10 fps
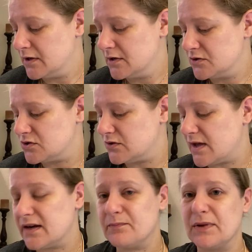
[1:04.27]
so
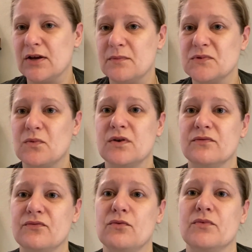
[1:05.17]
that it becomes one
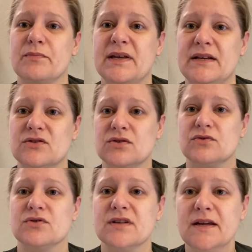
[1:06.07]
full repeat, so
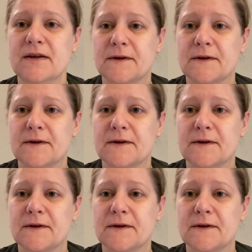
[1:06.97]
to say.